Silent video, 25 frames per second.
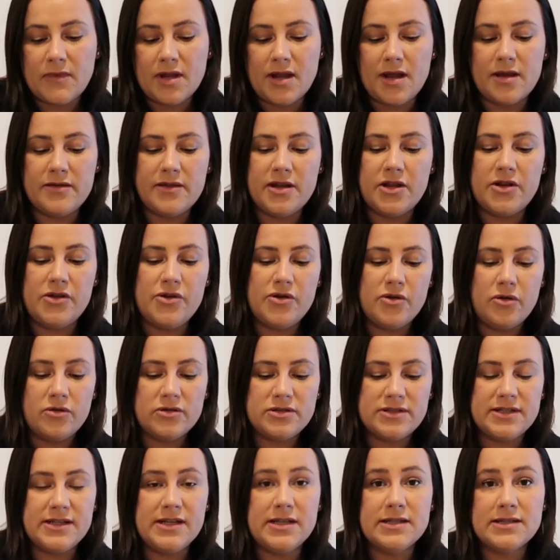And then you'll
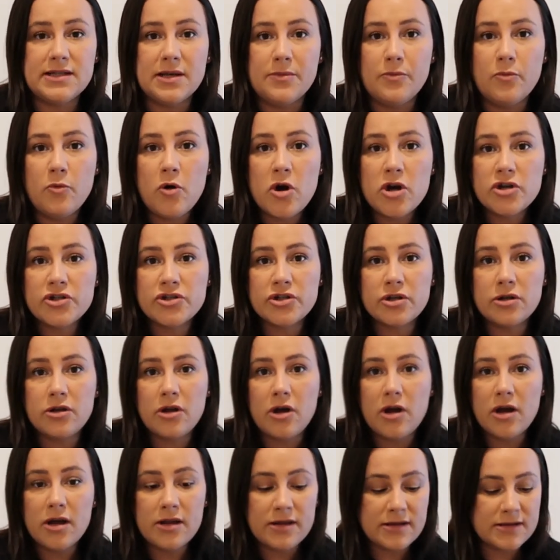see some
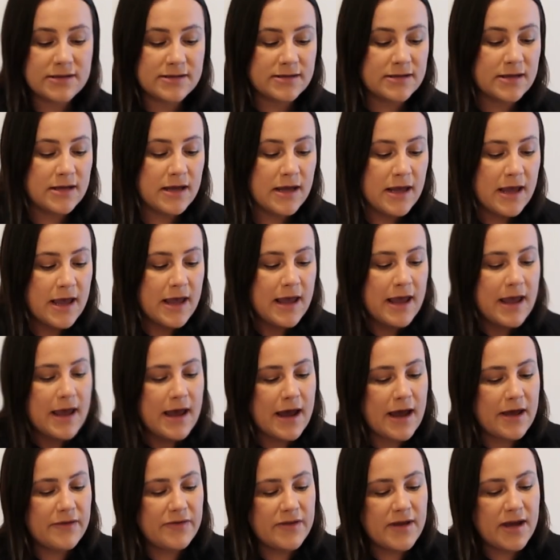washcloths.
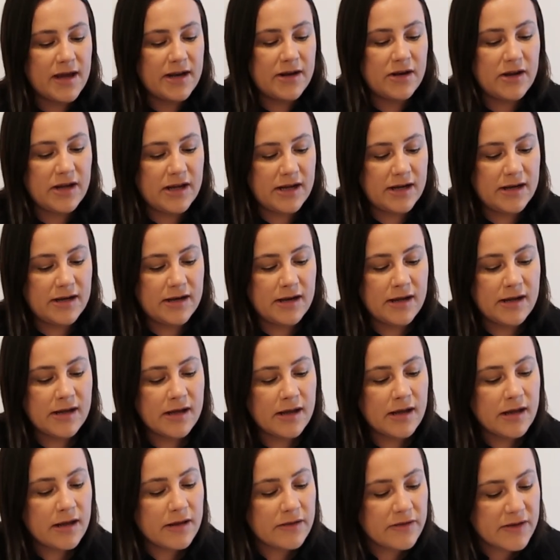And then in
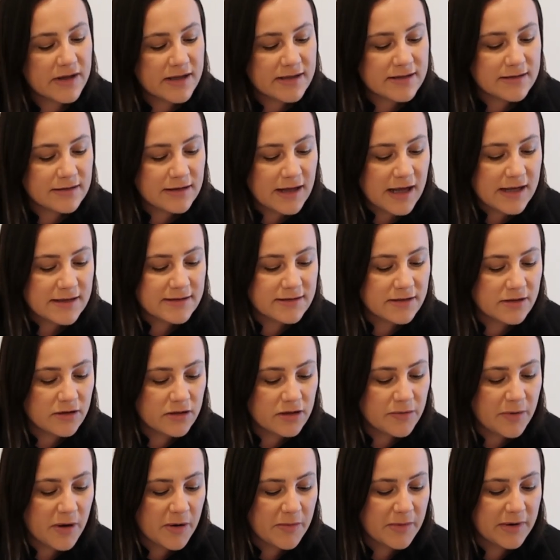this last little
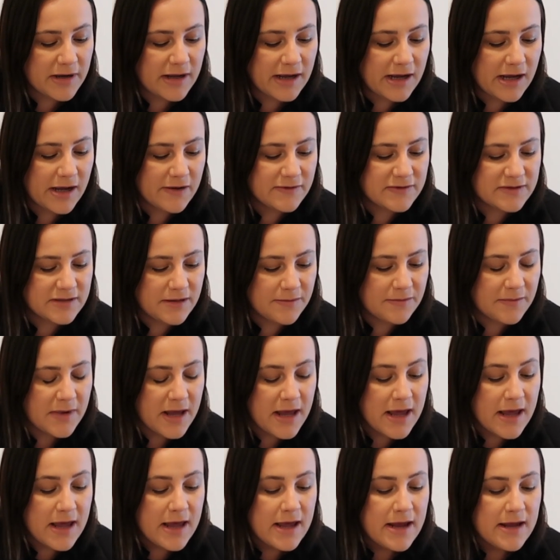department, I have some
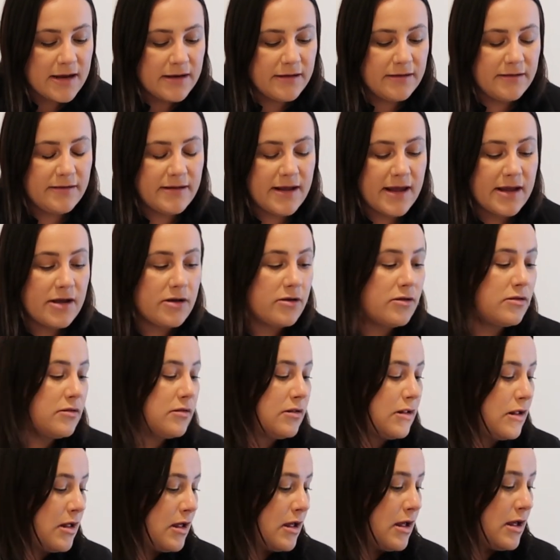
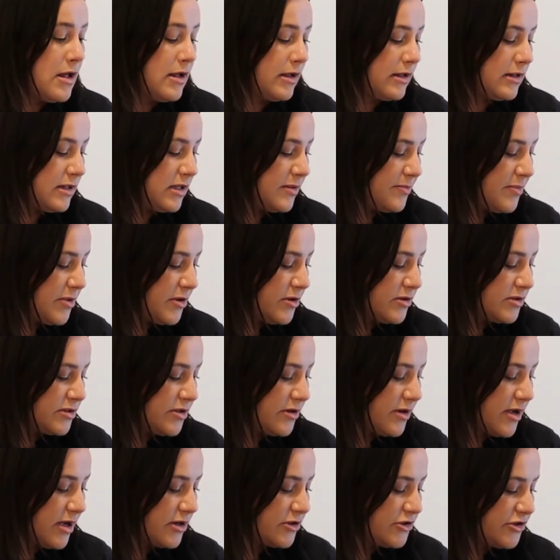nail clippers.
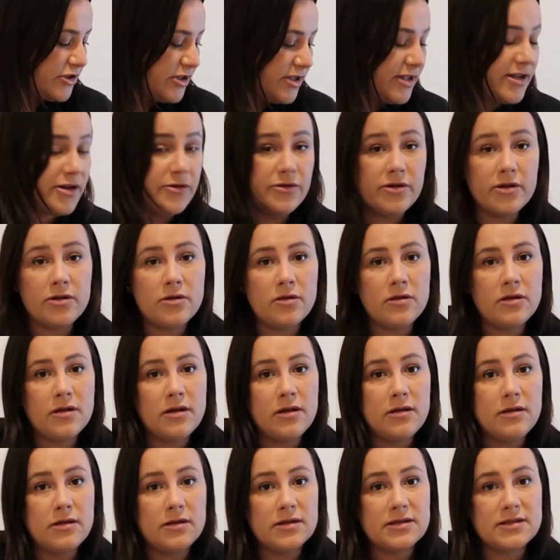They're actually cuticle
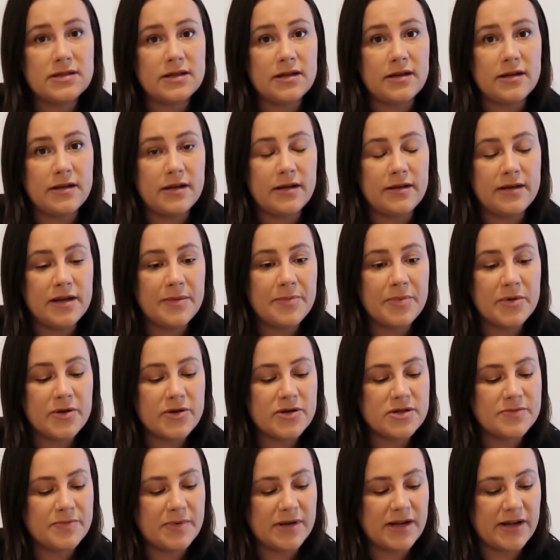
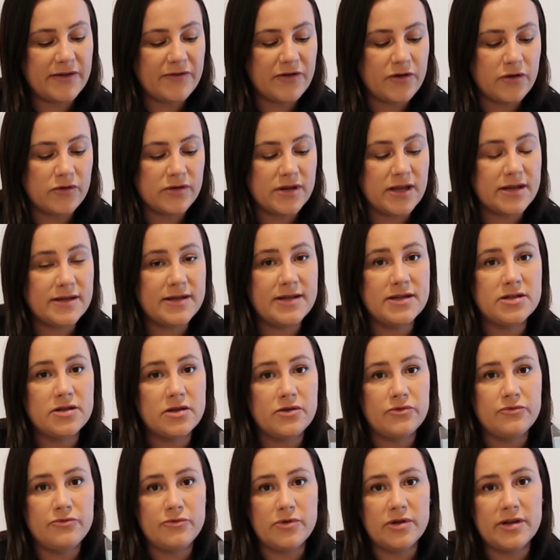nippers, but I've heard that these
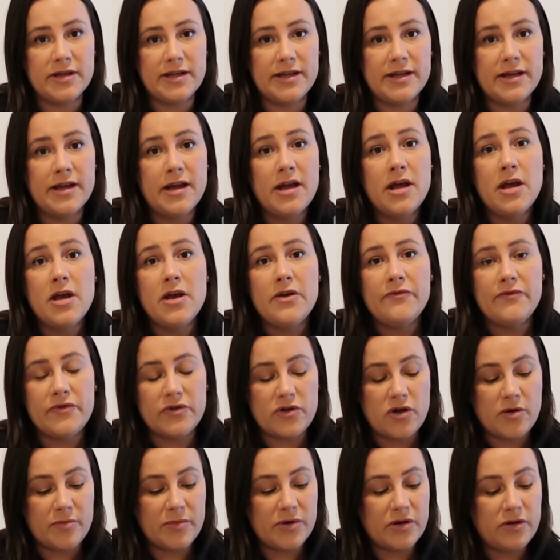are really
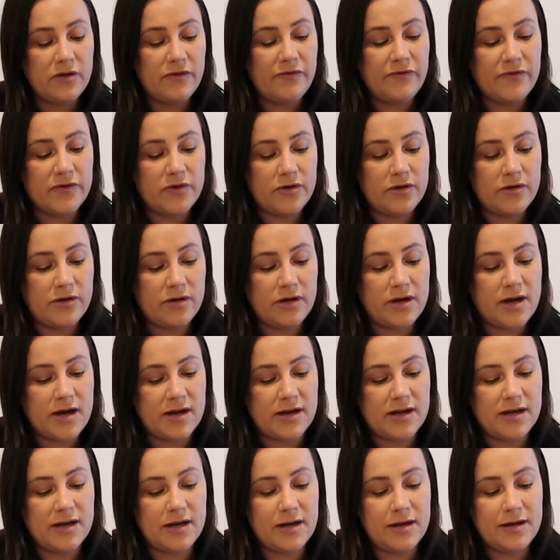phenomenal for
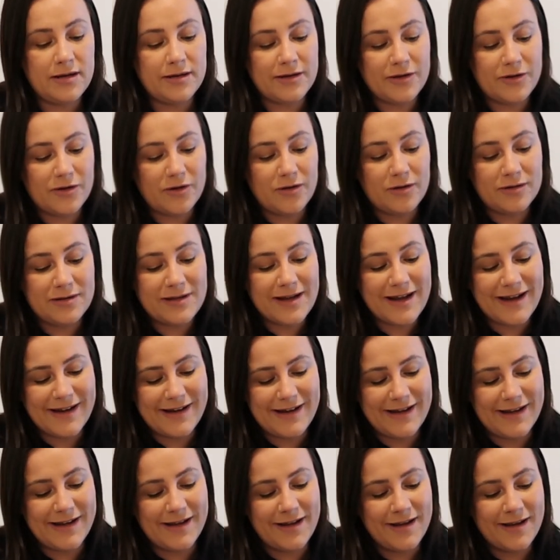cutting little
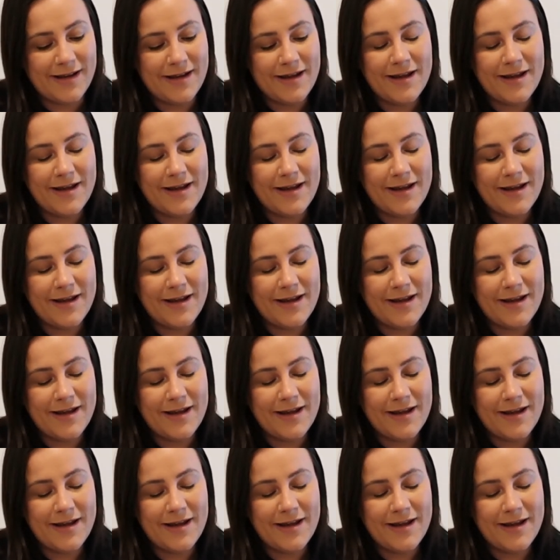tiny